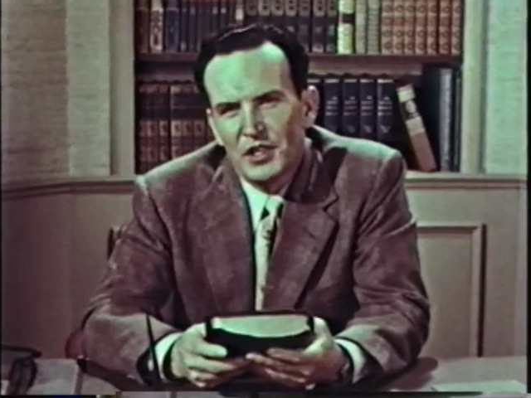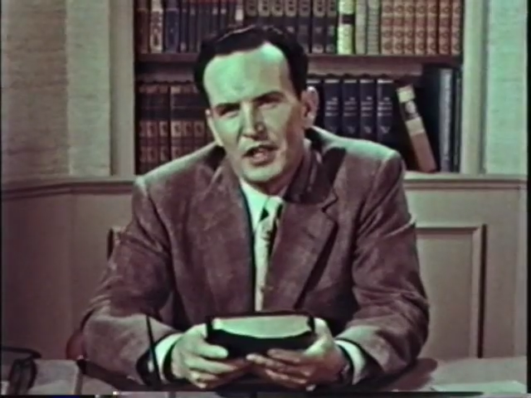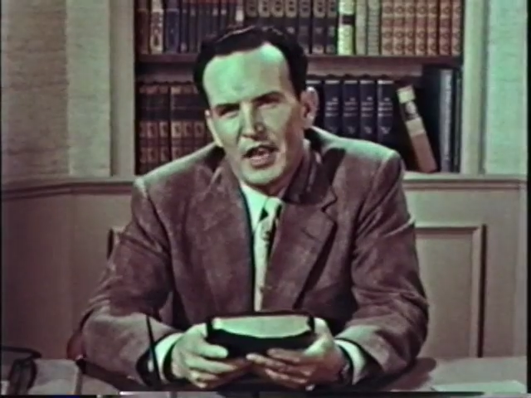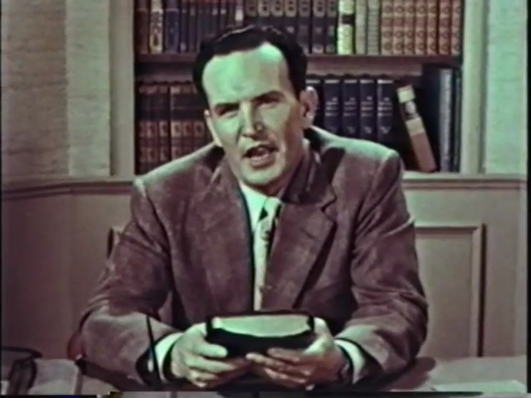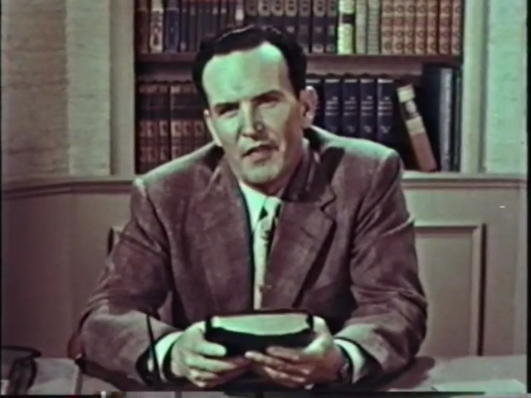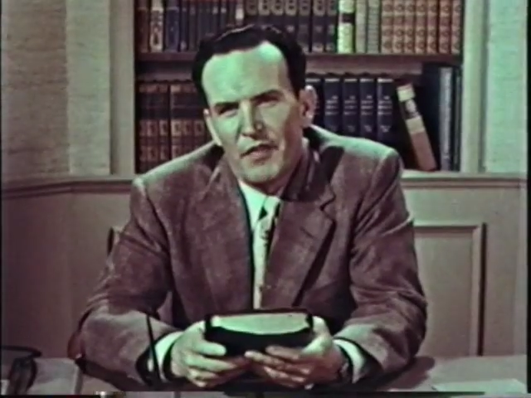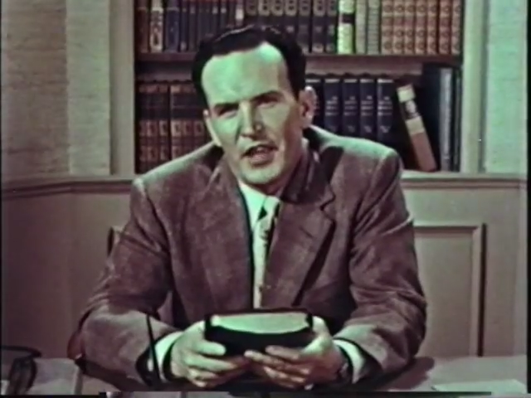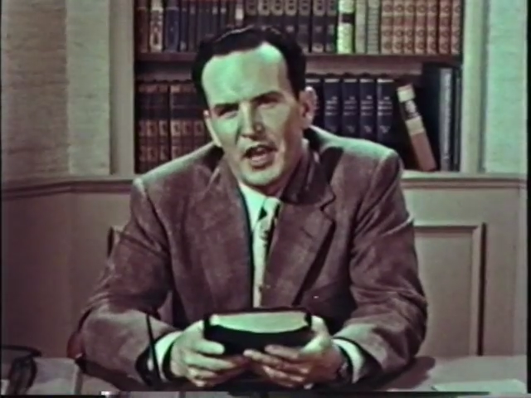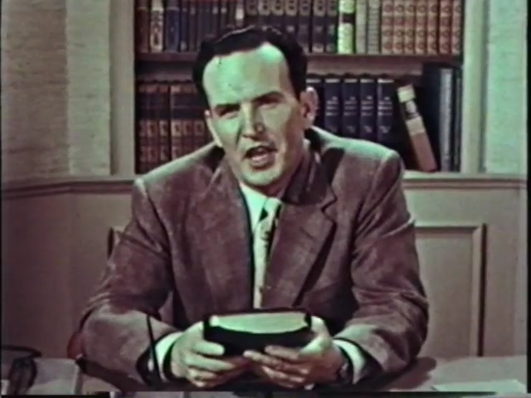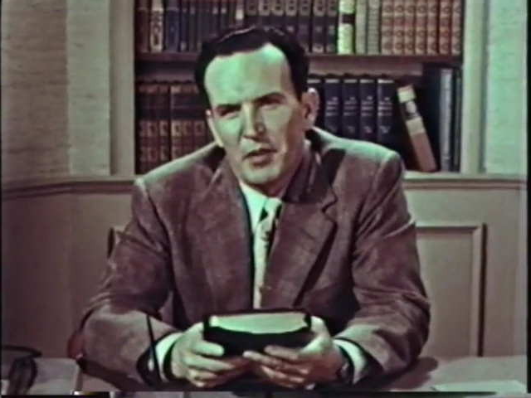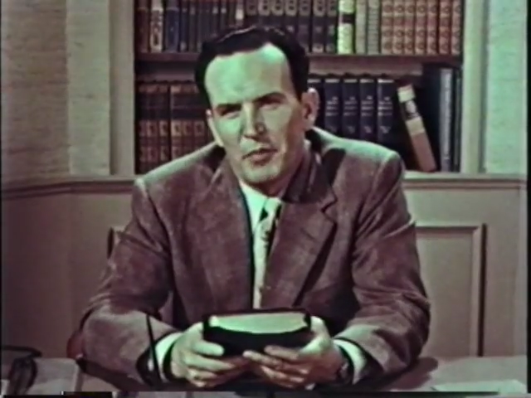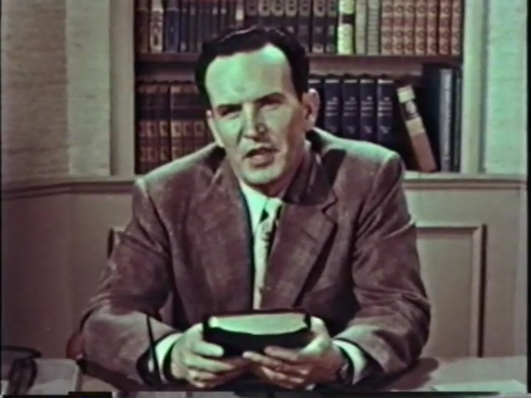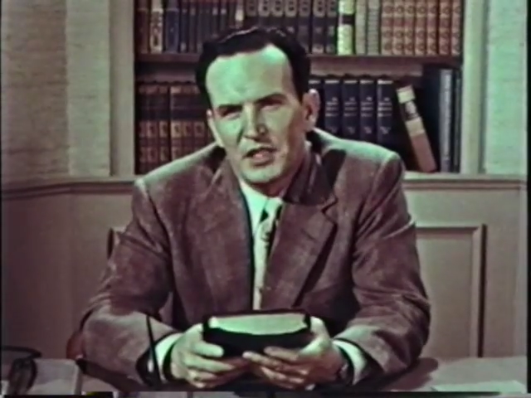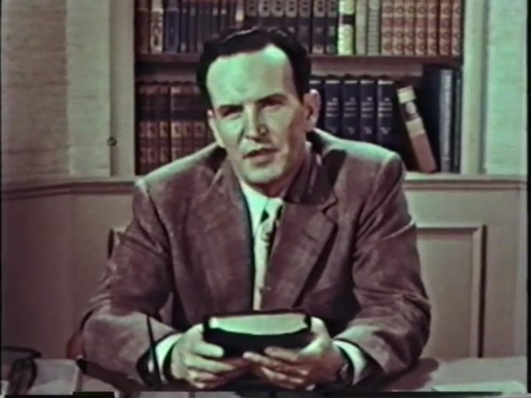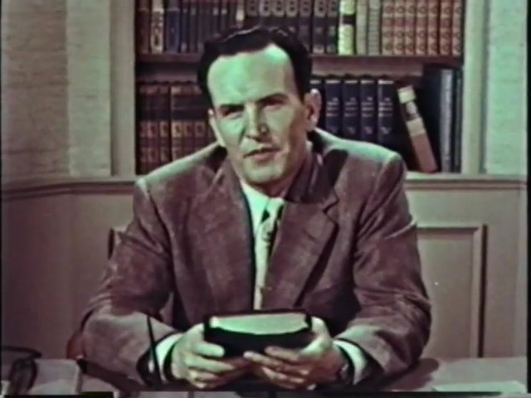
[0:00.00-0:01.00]
again, the
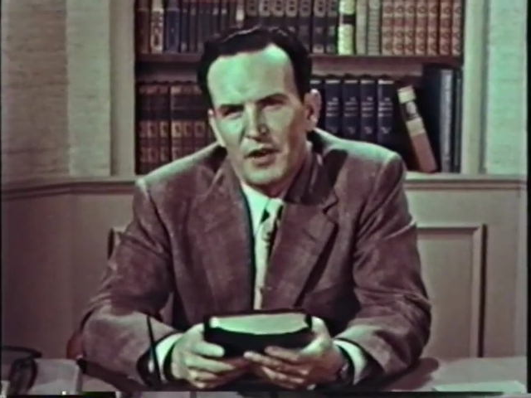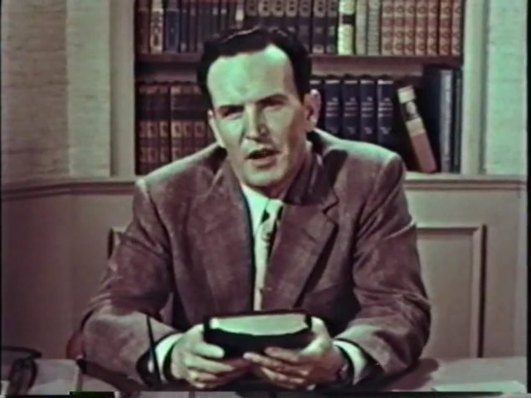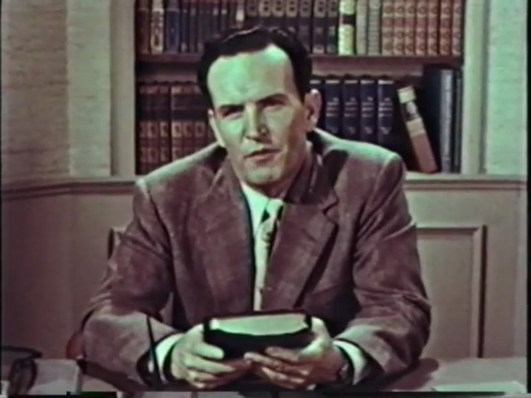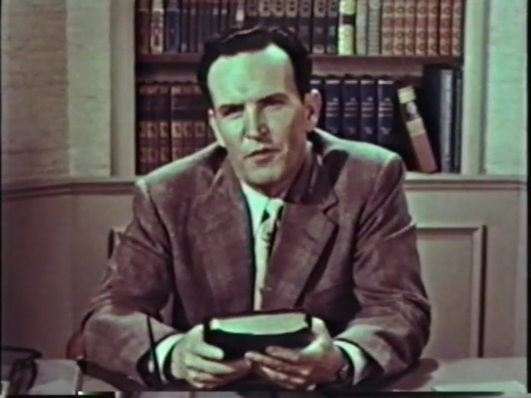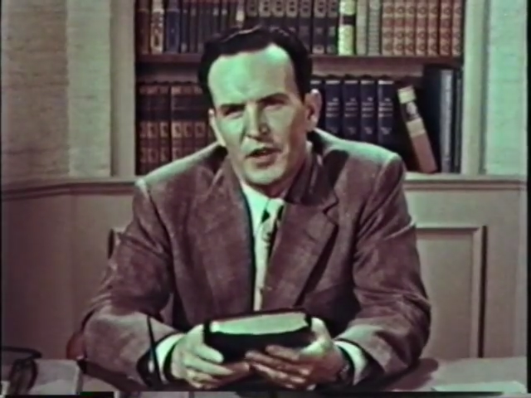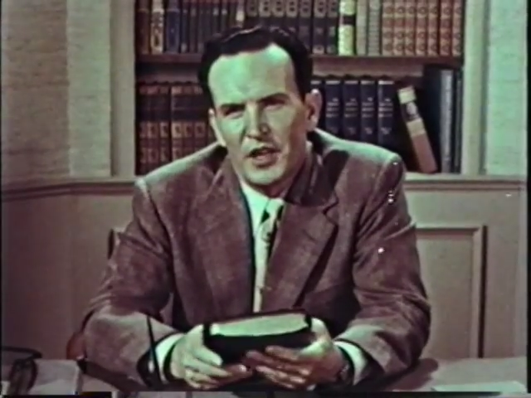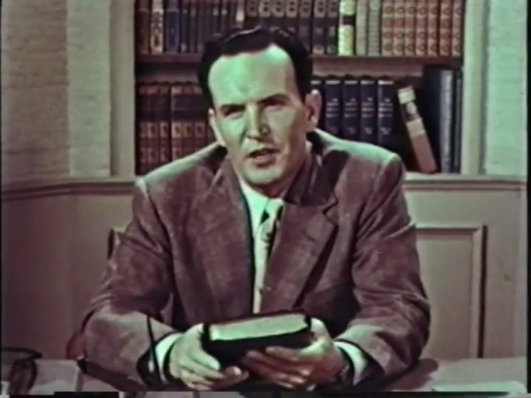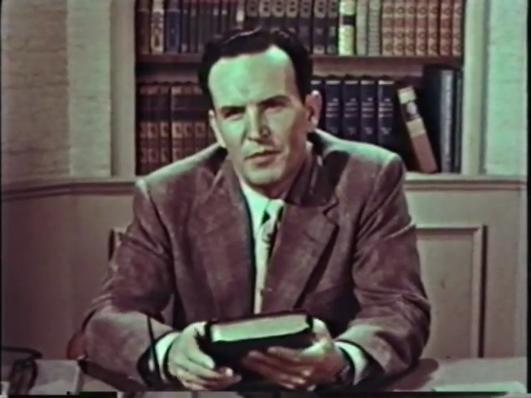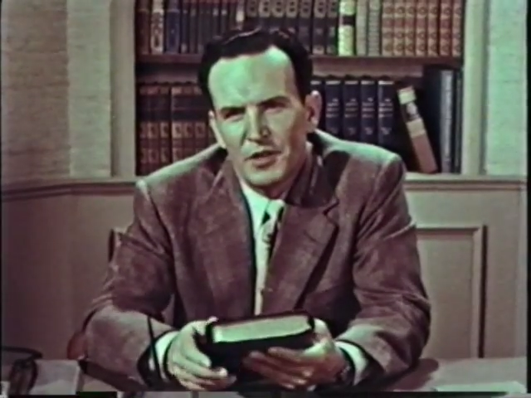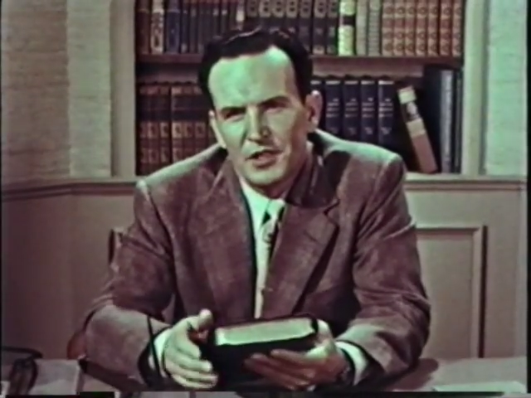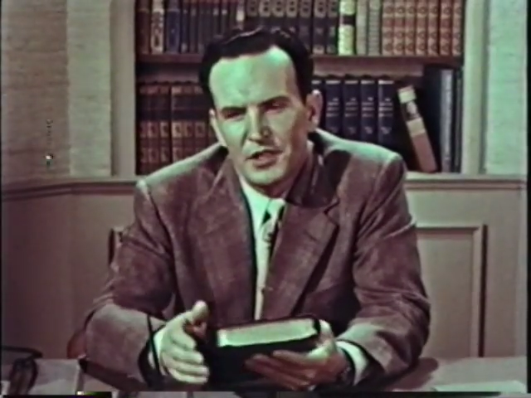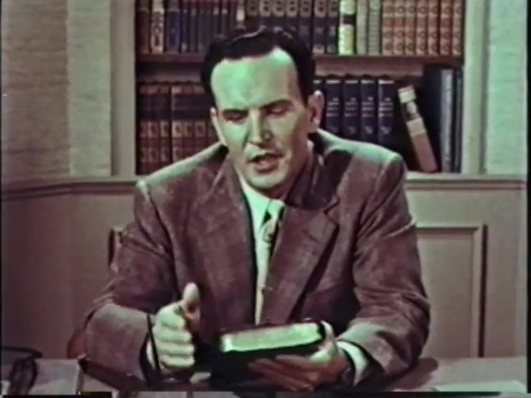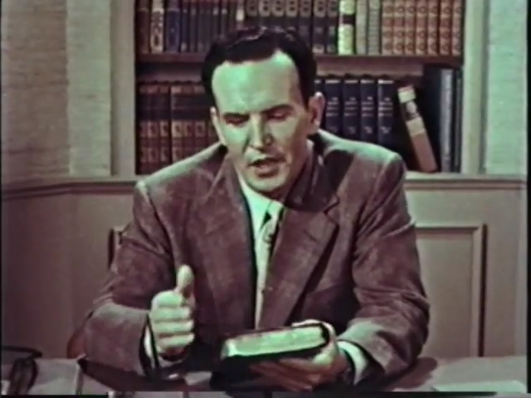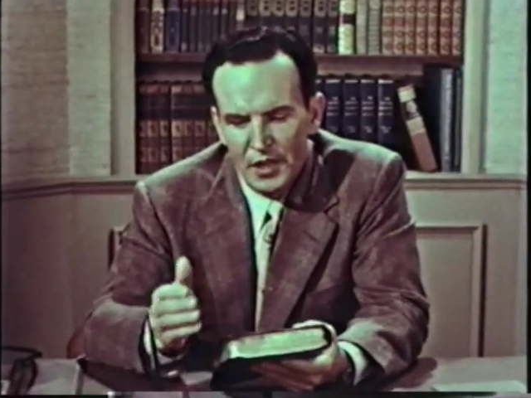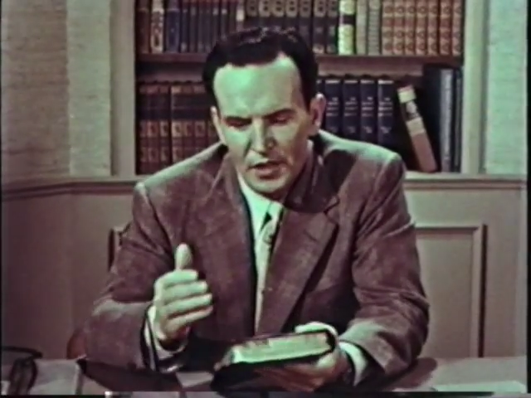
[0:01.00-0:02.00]
enemies of our freedom are
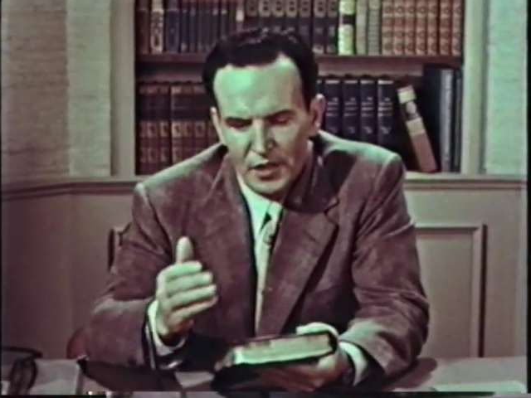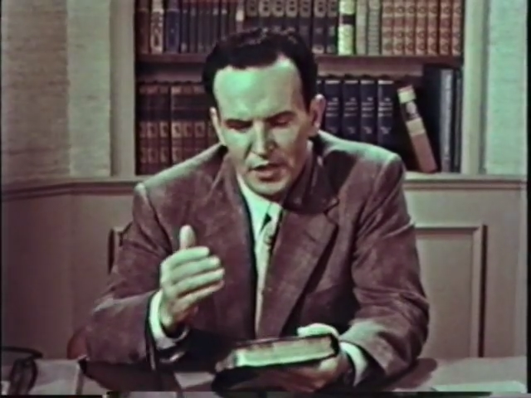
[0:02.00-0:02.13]
seeking to